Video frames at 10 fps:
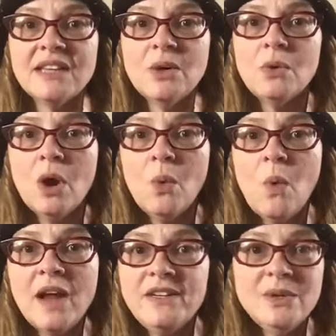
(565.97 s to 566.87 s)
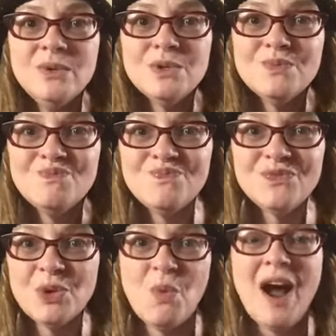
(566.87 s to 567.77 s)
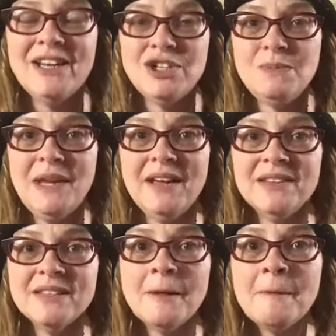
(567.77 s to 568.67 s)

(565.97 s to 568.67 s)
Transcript: I don't know what news to watch because